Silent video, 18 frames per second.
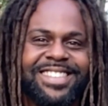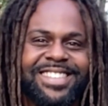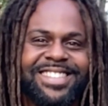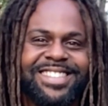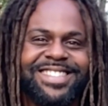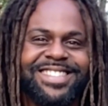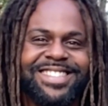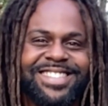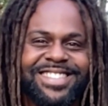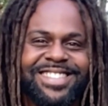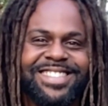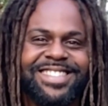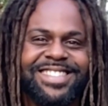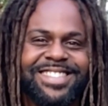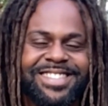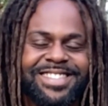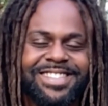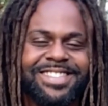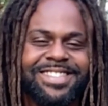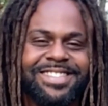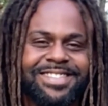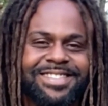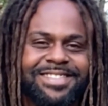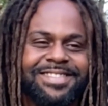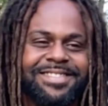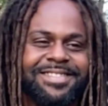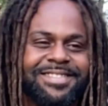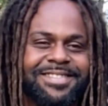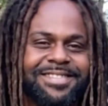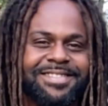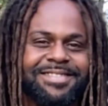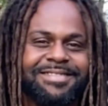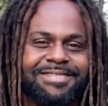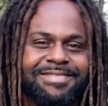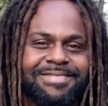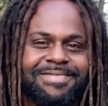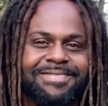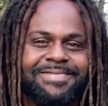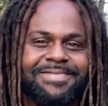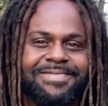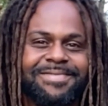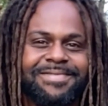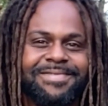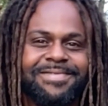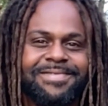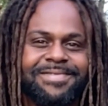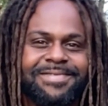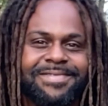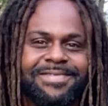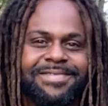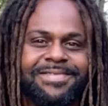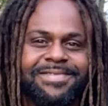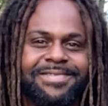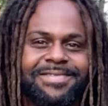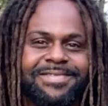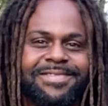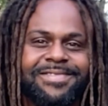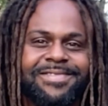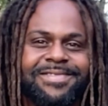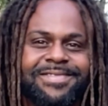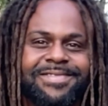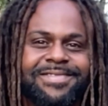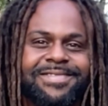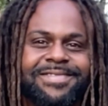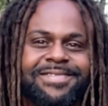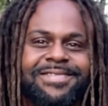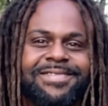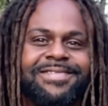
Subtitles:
(silent)